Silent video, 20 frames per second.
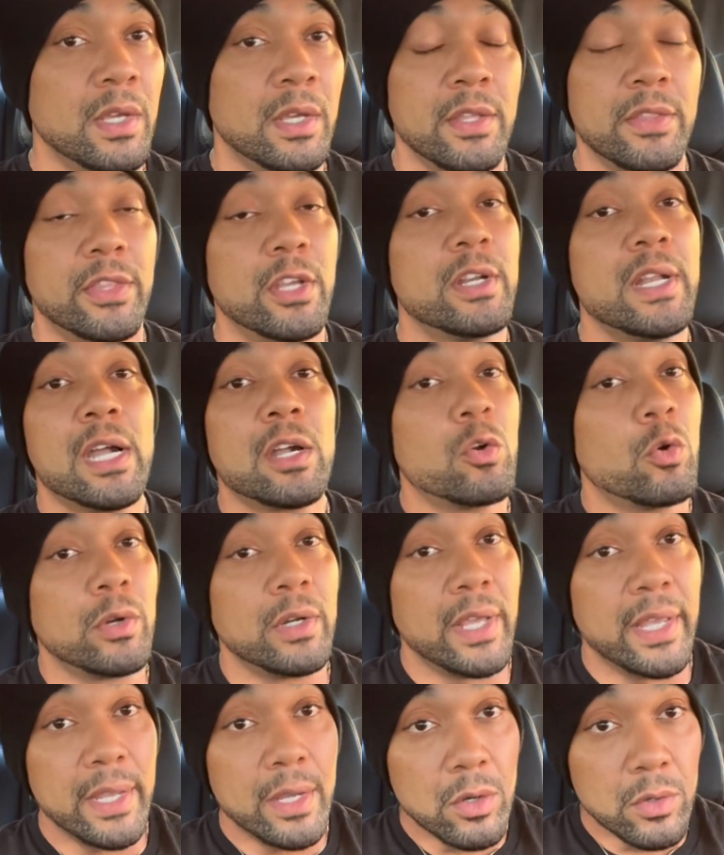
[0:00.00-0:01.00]
They're not going
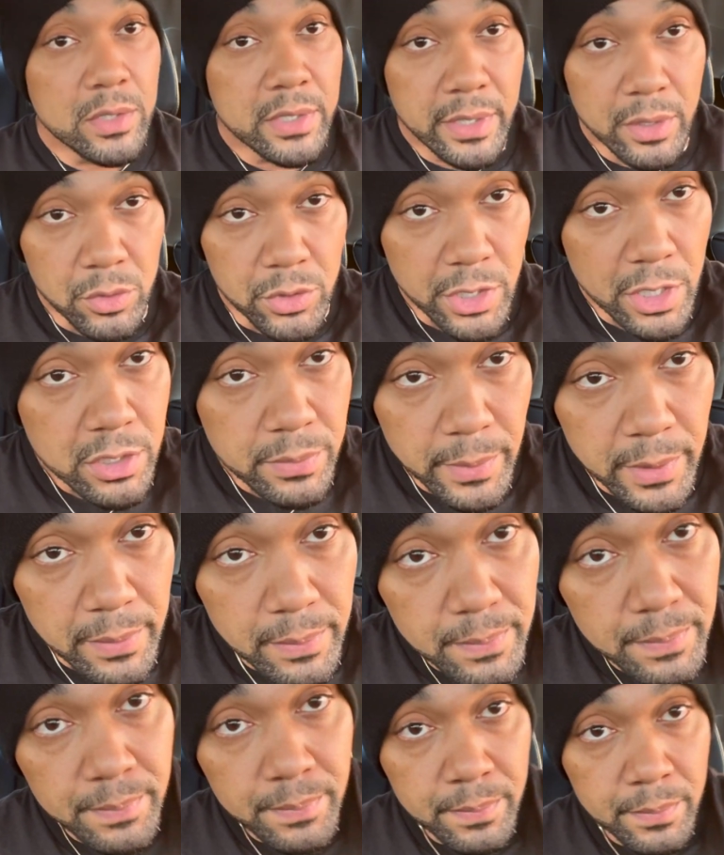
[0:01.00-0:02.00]
to hell until judgment.
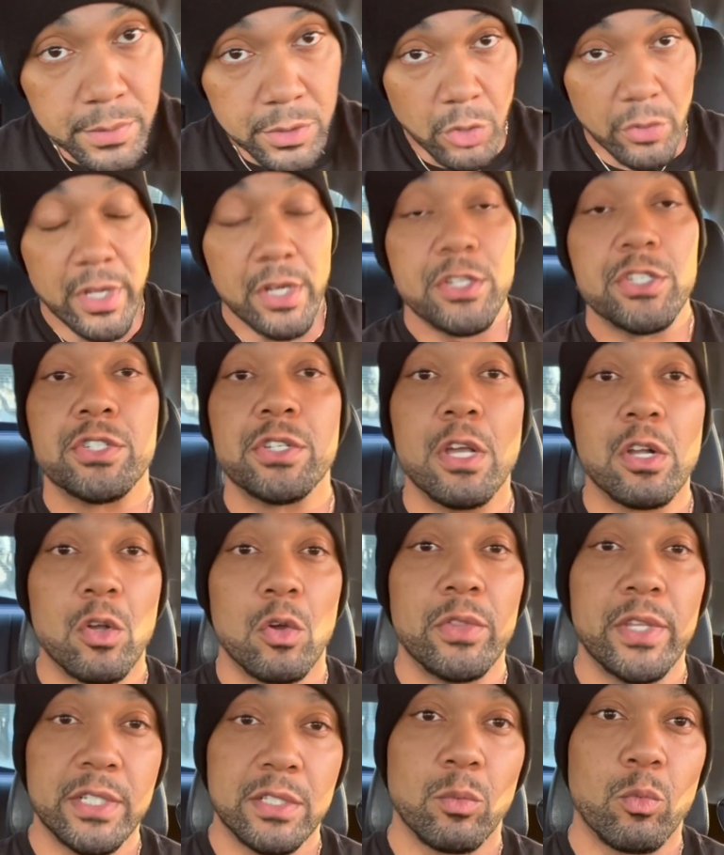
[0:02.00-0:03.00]
So they're stuck on
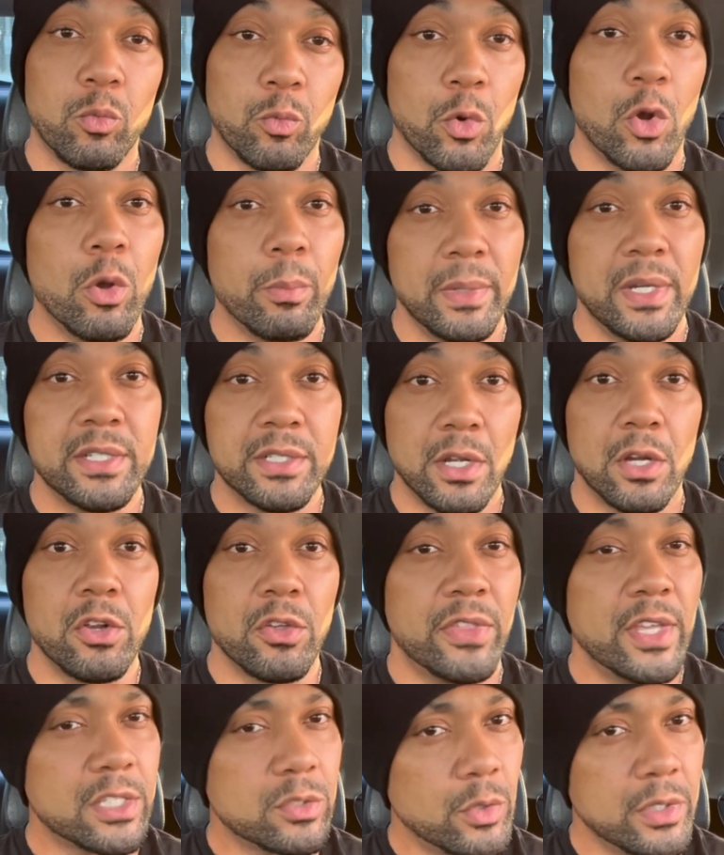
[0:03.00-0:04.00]
this roaming earth.
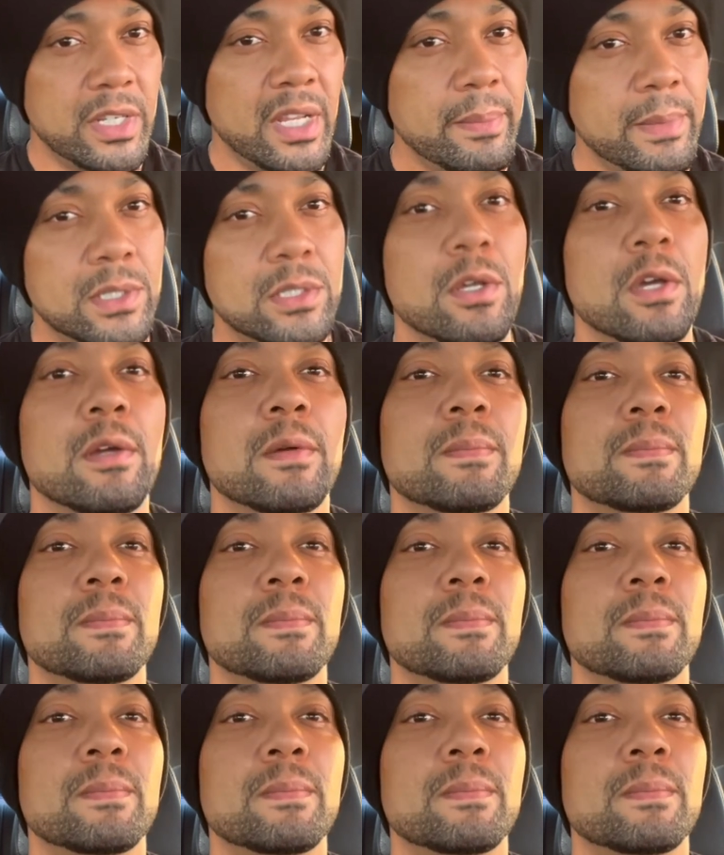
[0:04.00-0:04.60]
That's what demons are.